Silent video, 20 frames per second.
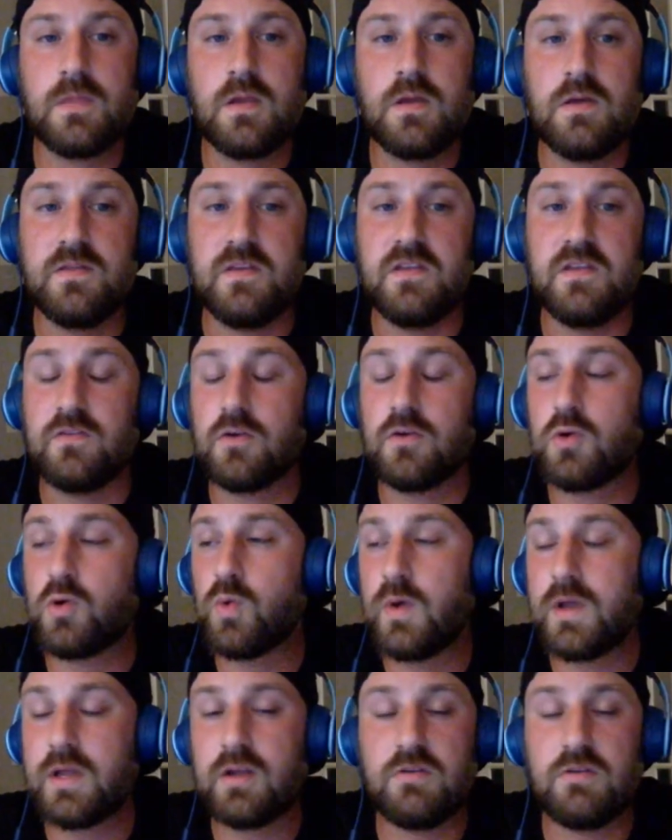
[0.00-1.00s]
These are
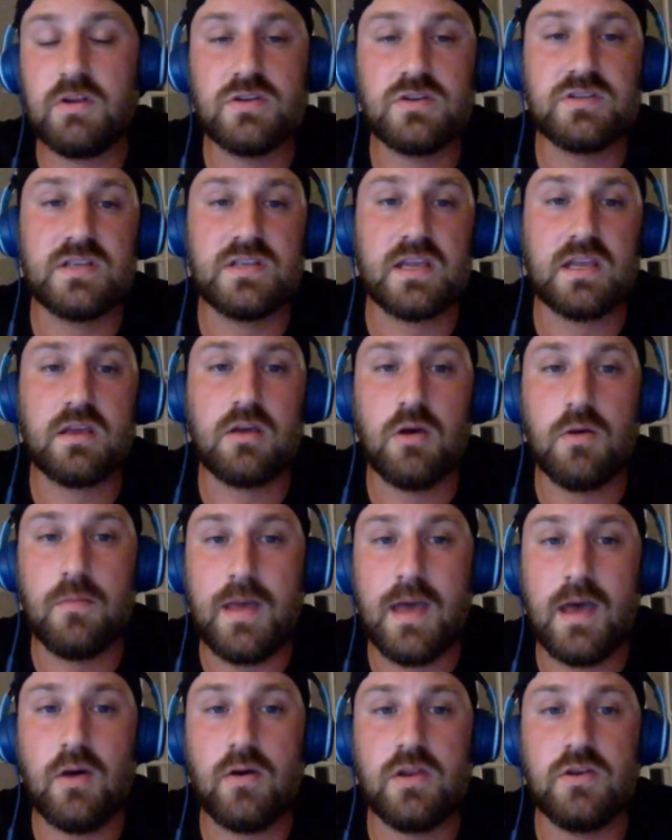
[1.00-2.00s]
quick creatures that come
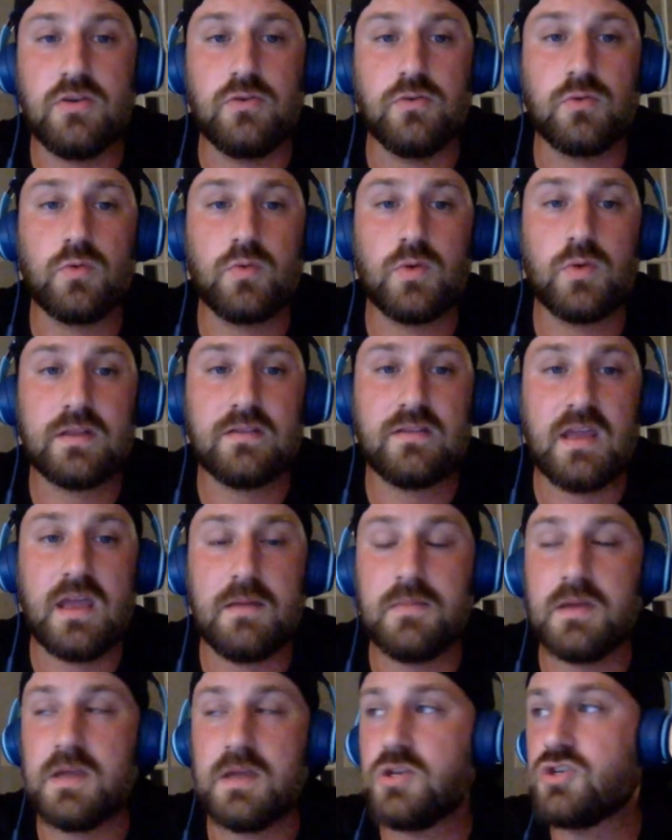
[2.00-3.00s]
out and do quick
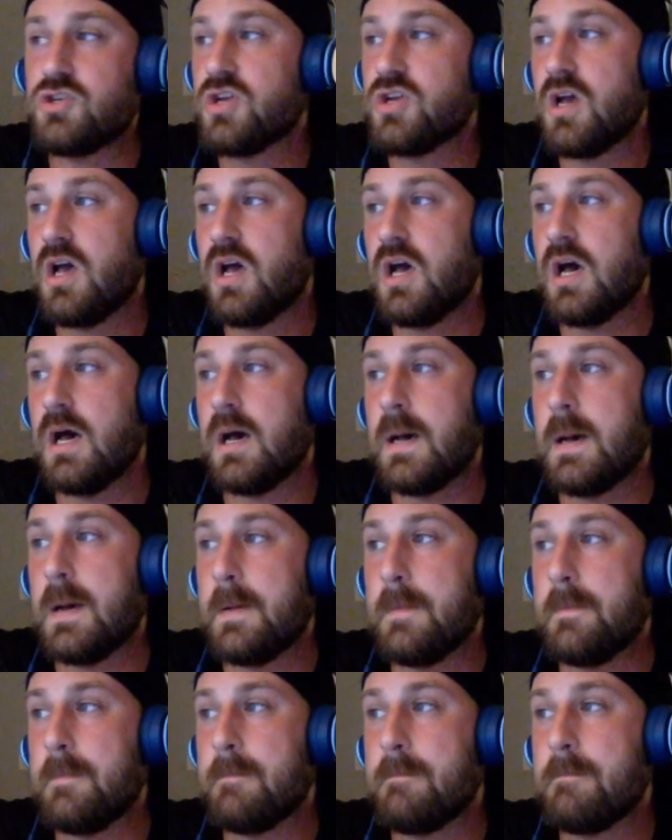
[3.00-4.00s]
damage.
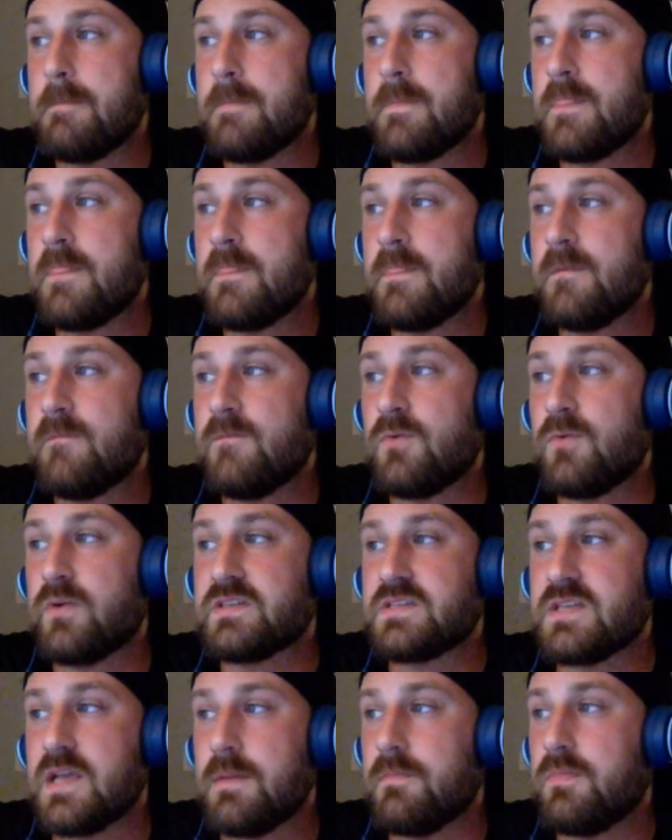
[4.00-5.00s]
For
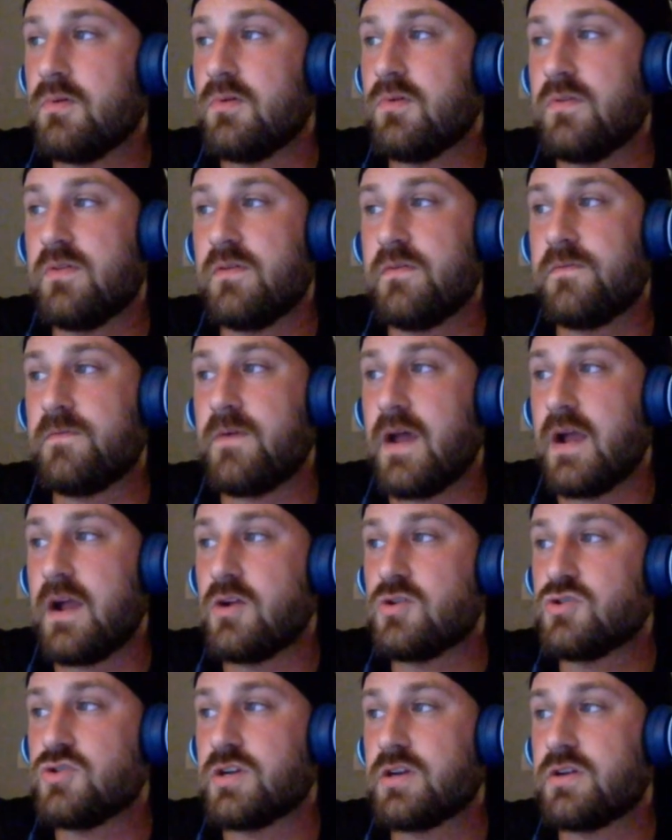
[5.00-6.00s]
example, the
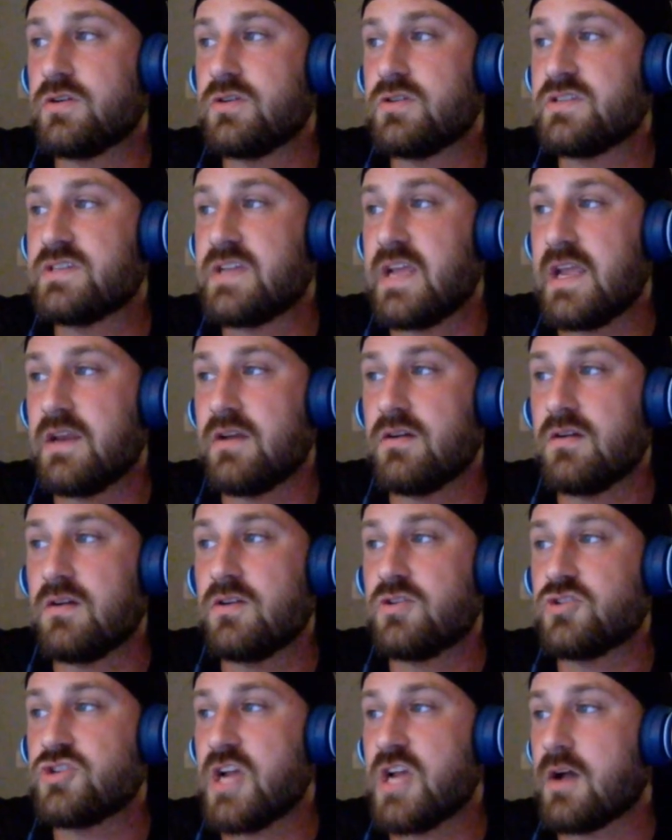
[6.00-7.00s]
Fire Drinker,
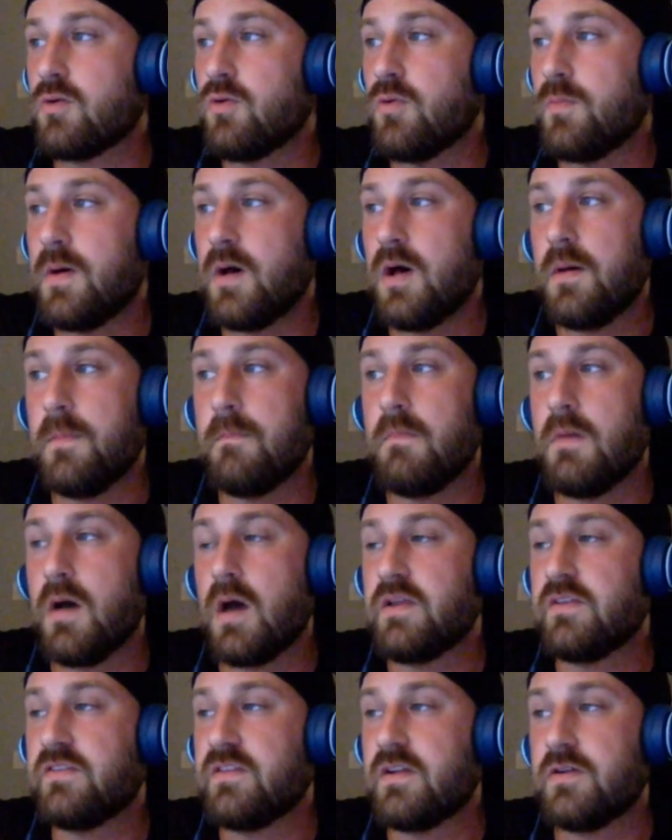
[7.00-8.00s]
Satyr, Jackal Pup,
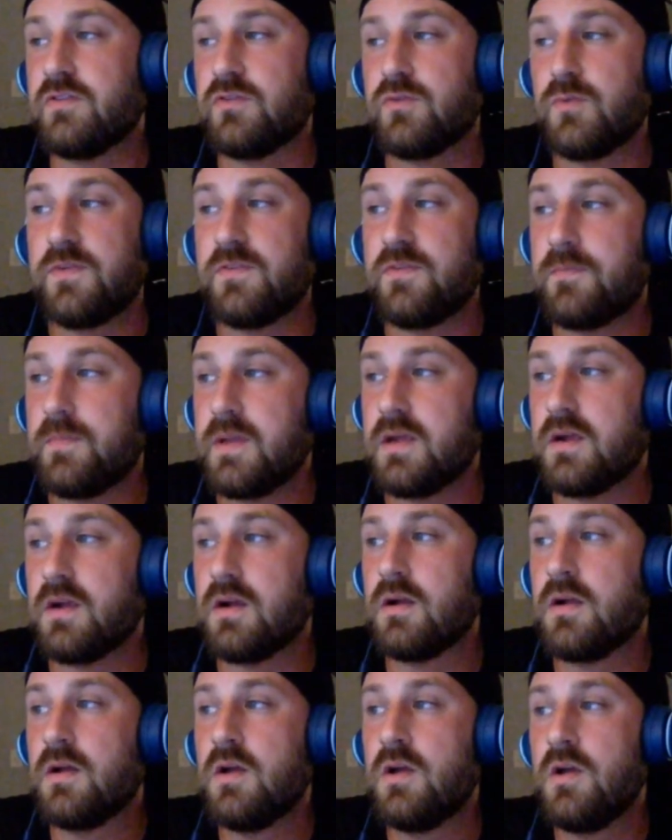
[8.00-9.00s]
Monastery
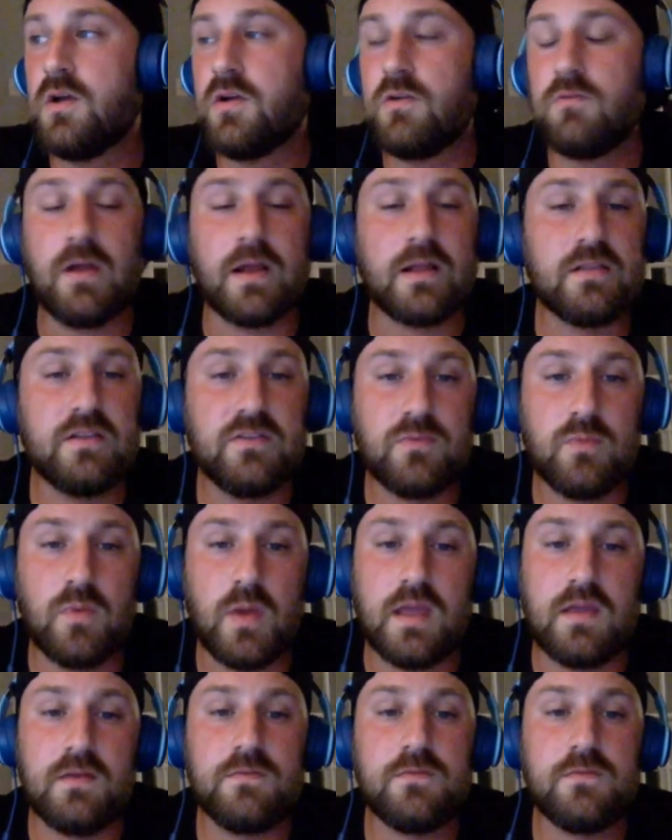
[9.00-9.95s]
Swiftspear, Reckless Waif,